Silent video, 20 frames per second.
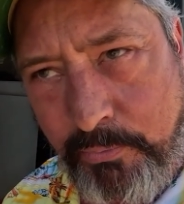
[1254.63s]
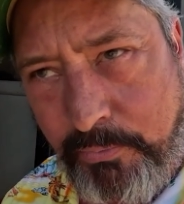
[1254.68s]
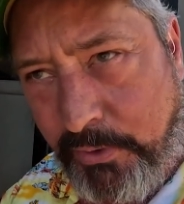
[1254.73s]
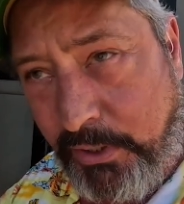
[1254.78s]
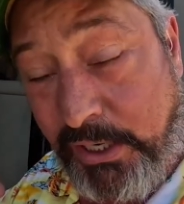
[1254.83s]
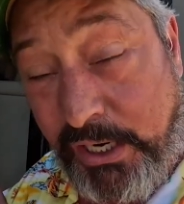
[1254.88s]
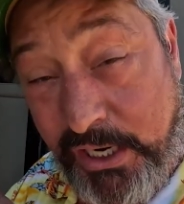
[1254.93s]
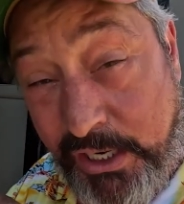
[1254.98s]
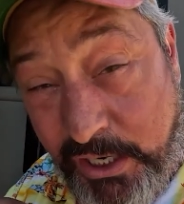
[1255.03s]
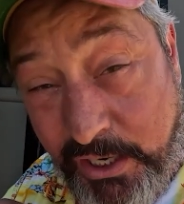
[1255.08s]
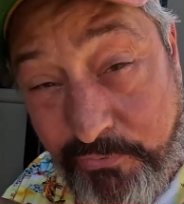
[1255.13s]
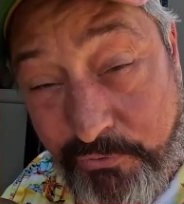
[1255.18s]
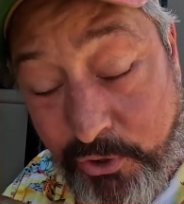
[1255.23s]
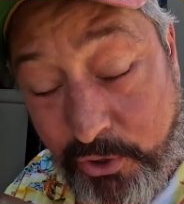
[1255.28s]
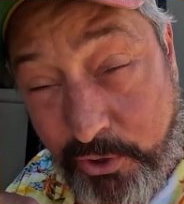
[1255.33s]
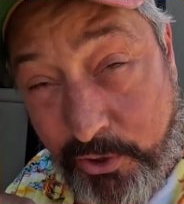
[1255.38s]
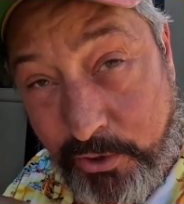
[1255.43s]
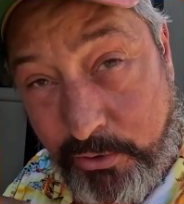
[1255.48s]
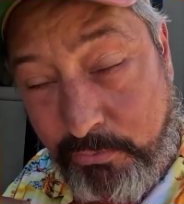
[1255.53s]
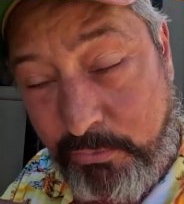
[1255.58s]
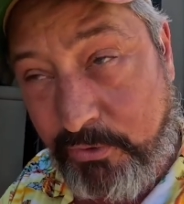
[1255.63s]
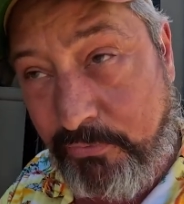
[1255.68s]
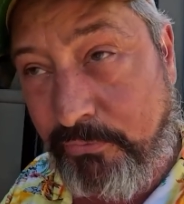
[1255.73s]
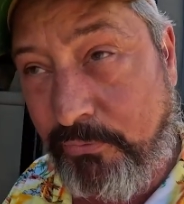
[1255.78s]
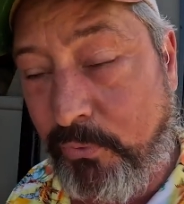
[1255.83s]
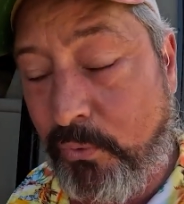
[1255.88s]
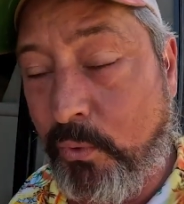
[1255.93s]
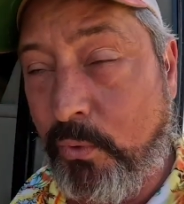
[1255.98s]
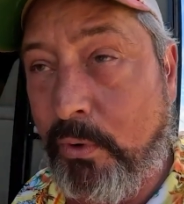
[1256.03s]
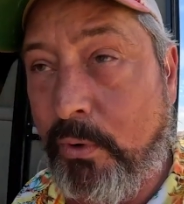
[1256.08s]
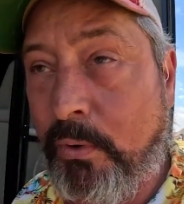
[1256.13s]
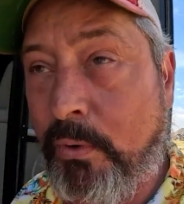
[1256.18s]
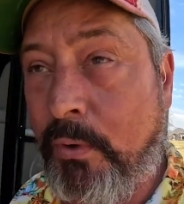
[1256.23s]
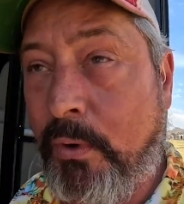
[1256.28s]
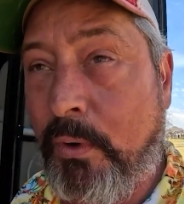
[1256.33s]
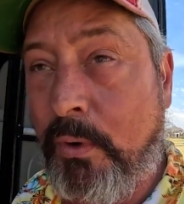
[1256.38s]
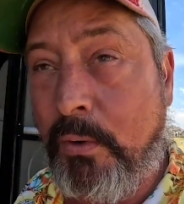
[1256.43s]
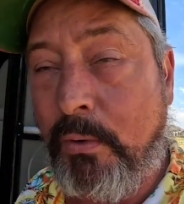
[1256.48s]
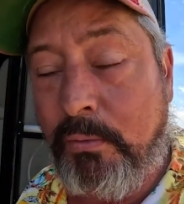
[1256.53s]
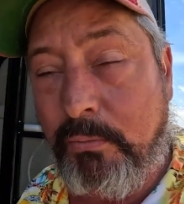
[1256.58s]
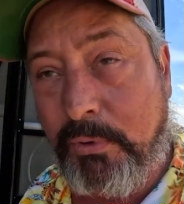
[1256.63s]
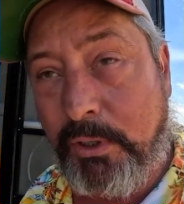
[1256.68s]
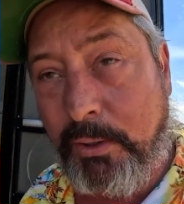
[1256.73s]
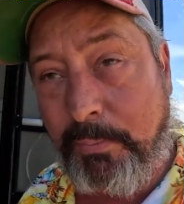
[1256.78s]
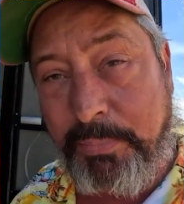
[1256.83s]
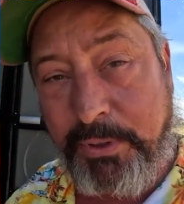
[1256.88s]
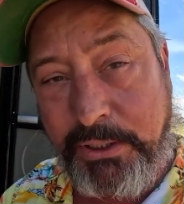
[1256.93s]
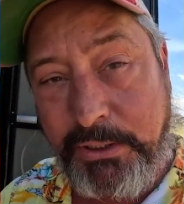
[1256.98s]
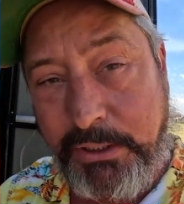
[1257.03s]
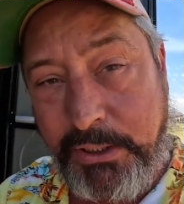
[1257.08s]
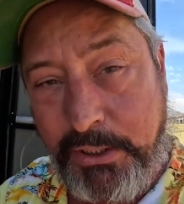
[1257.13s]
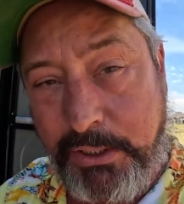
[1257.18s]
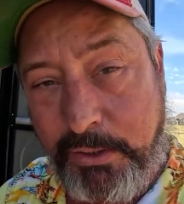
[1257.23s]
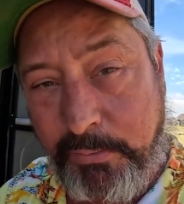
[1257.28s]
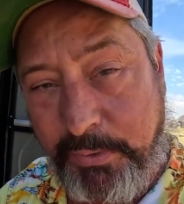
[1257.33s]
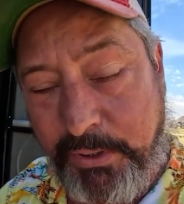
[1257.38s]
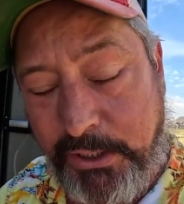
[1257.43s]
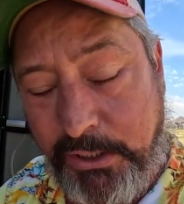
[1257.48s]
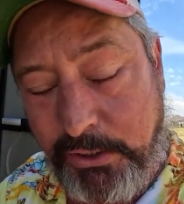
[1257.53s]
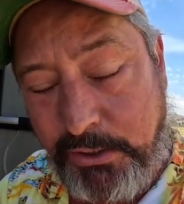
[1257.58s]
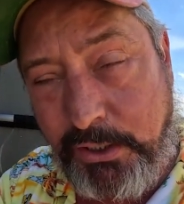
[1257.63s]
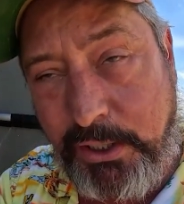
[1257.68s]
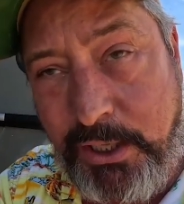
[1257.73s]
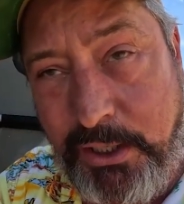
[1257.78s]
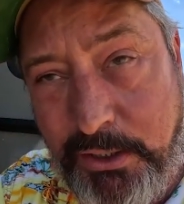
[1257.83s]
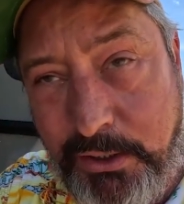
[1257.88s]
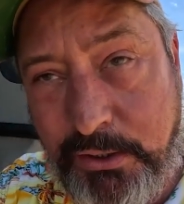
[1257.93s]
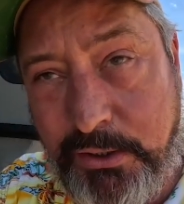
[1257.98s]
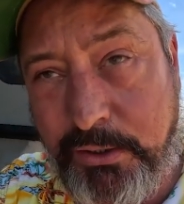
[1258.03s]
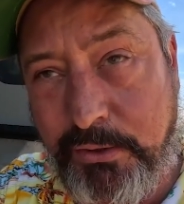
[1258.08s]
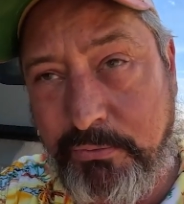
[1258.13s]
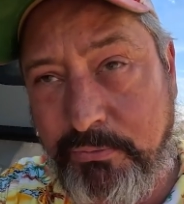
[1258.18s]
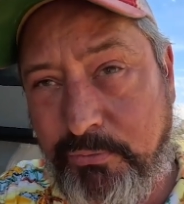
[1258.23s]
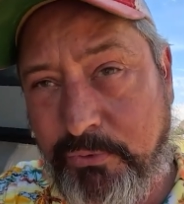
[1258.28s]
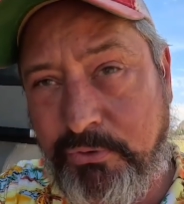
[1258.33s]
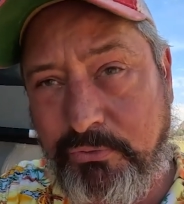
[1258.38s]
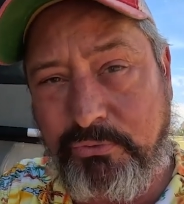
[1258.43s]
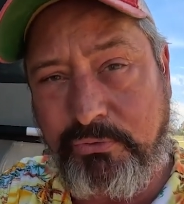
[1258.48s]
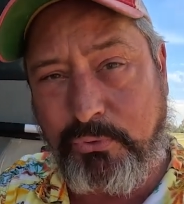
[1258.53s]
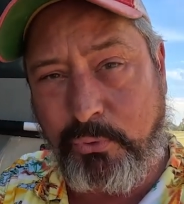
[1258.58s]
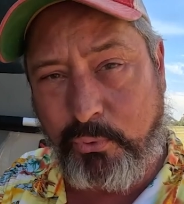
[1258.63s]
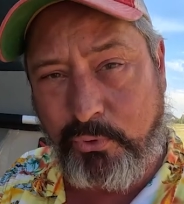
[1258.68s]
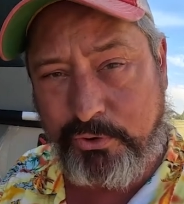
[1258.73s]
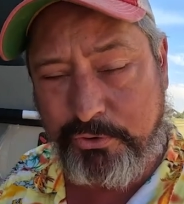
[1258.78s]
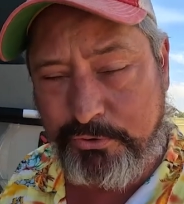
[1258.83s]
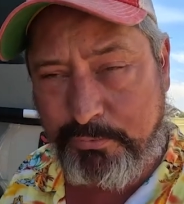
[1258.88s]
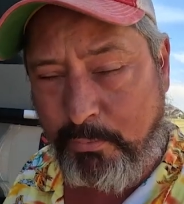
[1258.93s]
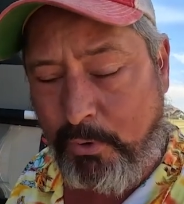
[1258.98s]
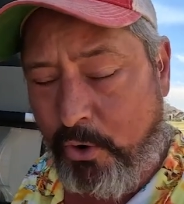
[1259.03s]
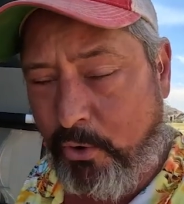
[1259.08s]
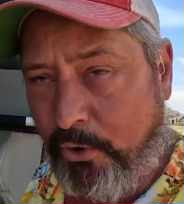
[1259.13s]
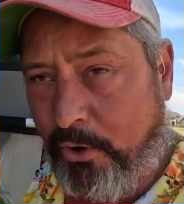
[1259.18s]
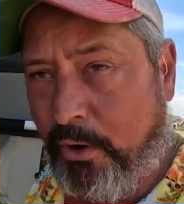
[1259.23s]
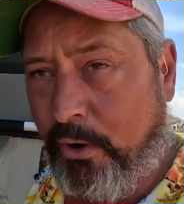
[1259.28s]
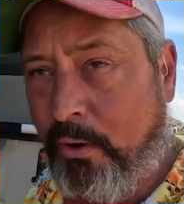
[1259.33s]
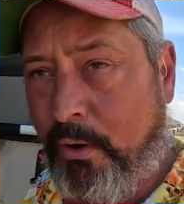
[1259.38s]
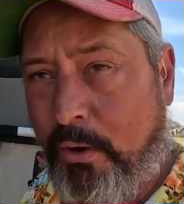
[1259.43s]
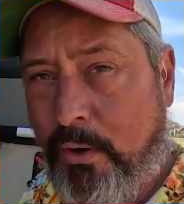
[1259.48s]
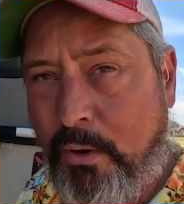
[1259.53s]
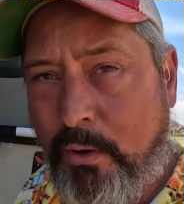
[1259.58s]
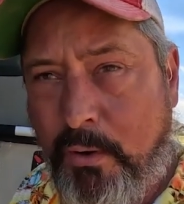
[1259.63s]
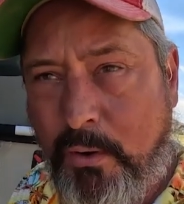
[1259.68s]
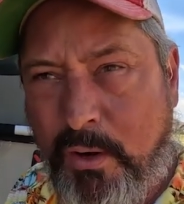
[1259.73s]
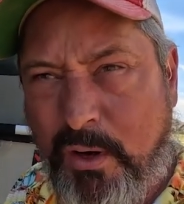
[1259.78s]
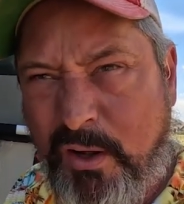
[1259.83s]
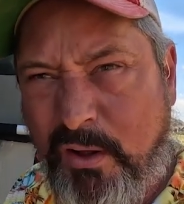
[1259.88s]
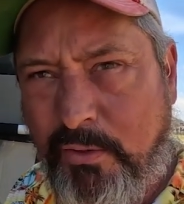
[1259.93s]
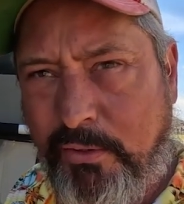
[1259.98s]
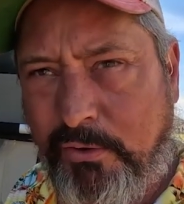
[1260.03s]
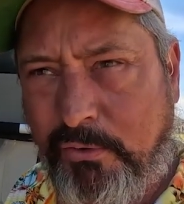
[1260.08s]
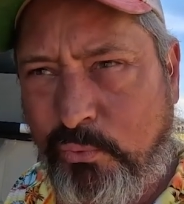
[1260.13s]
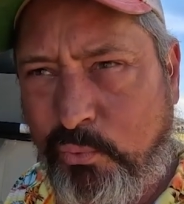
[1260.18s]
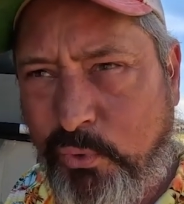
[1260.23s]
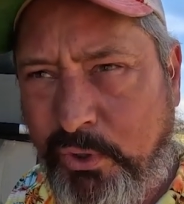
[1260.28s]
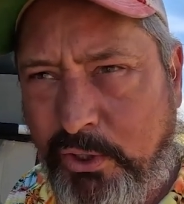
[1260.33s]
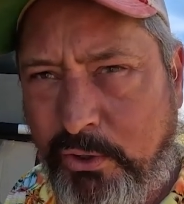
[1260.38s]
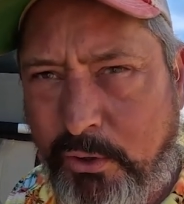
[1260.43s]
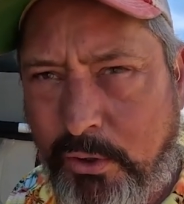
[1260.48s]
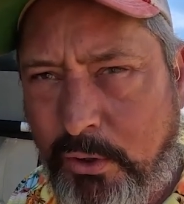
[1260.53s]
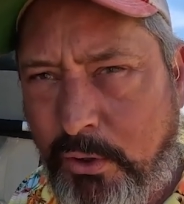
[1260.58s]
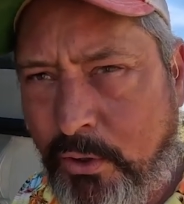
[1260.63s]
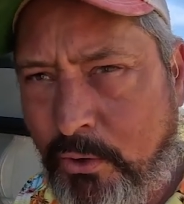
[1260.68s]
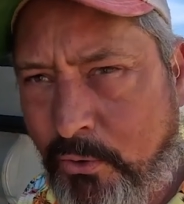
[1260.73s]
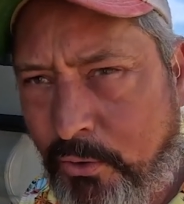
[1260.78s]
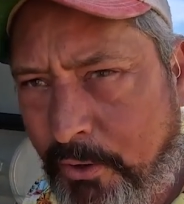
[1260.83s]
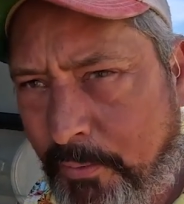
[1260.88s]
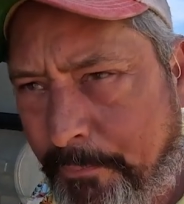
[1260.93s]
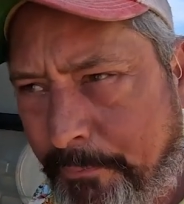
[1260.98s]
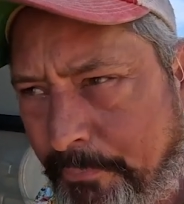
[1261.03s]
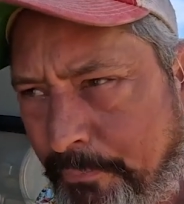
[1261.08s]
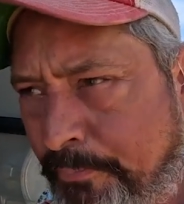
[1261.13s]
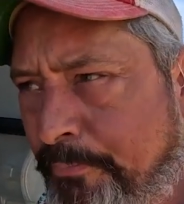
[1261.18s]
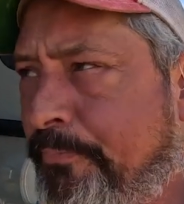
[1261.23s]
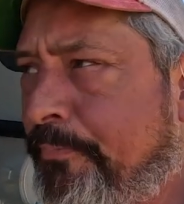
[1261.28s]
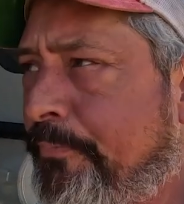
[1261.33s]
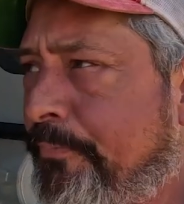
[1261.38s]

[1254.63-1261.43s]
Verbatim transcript: that I'd never heard before when I picked that up out at, out at the, the storage barn. The weird alarm.